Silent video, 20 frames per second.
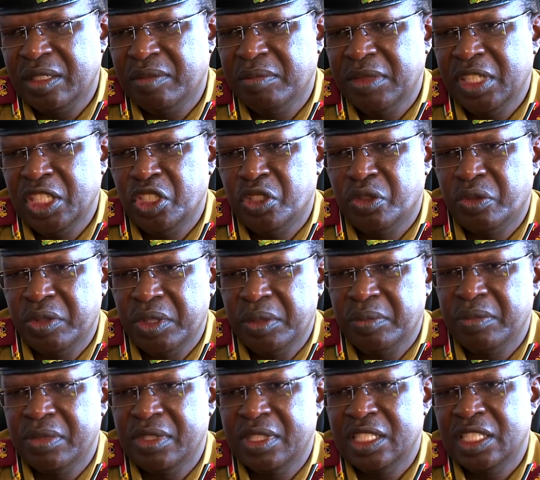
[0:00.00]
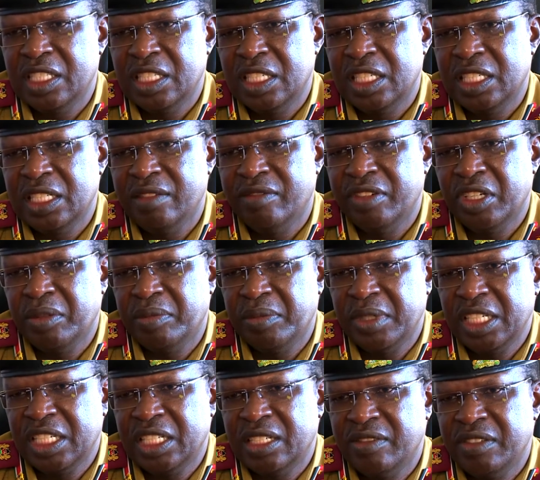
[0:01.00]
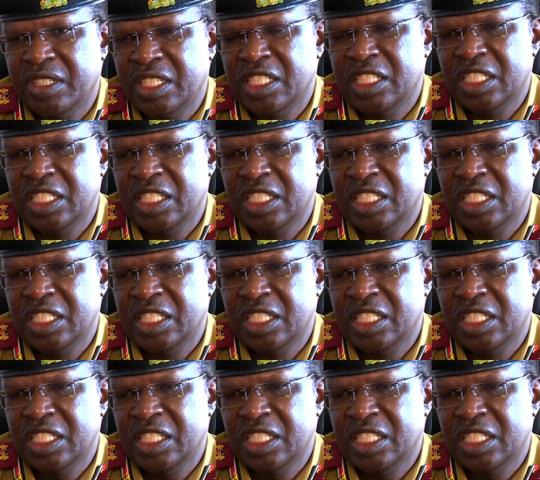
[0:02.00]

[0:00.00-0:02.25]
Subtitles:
mainstreams development activities